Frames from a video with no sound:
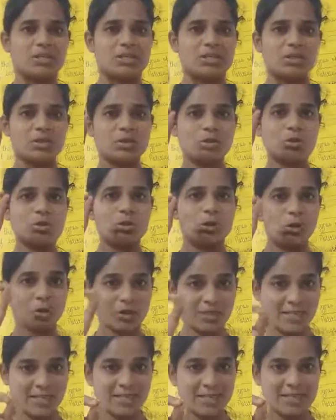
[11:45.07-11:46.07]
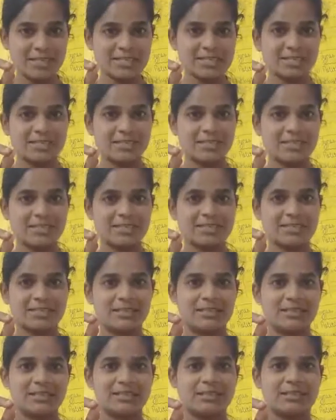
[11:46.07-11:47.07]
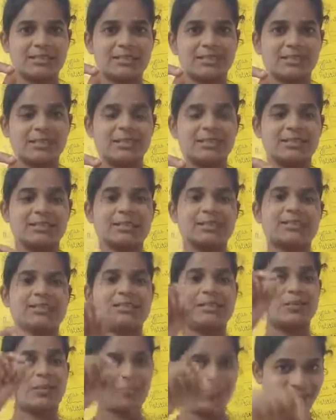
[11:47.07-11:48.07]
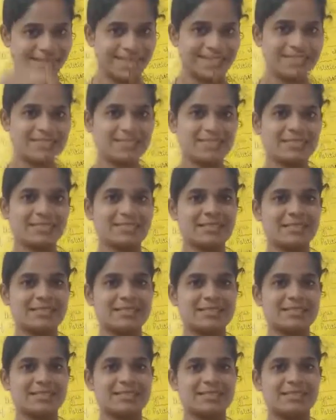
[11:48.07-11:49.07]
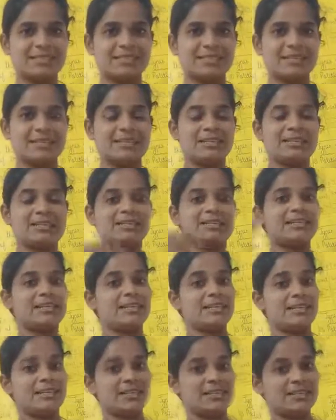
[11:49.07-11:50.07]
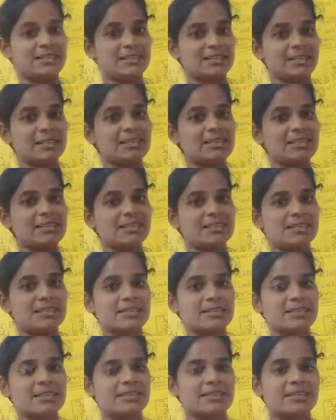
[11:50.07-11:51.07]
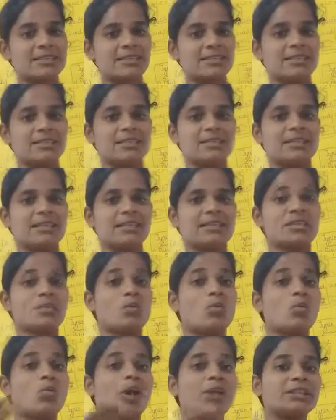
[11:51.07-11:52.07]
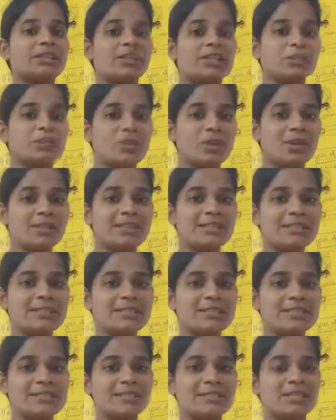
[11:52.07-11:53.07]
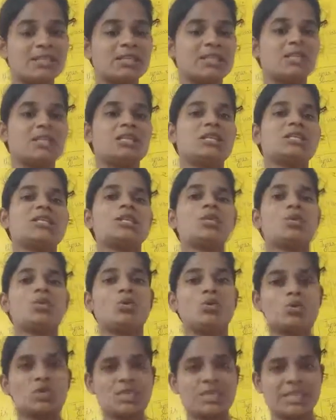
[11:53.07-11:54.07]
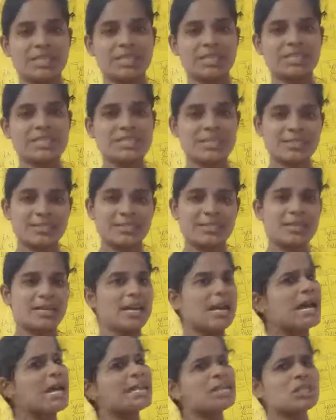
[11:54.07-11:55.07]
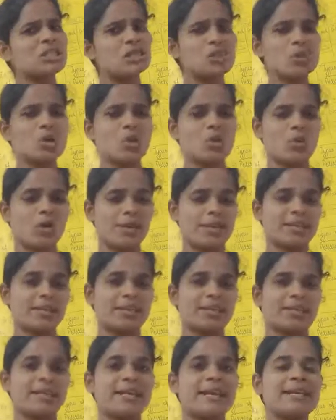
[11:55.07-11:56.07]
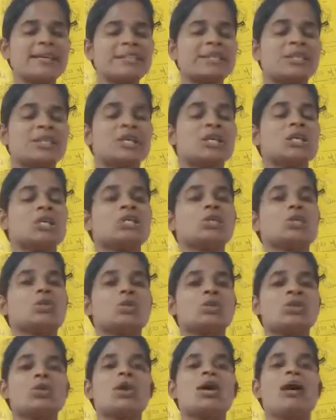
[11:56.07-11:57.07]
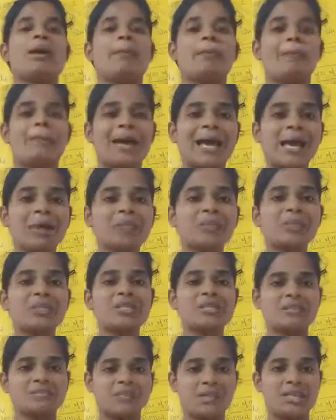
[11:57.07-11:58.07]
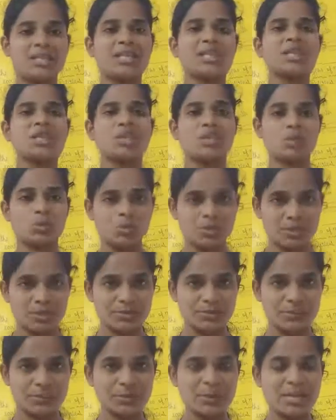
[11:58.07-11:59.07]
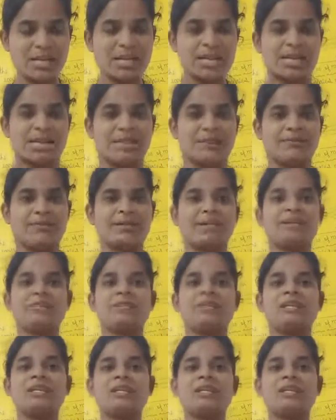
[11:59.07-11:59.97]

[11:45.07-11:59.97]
To locate the places, the regions, the water bodies, the oceans, and so on, right? So map is very useful when we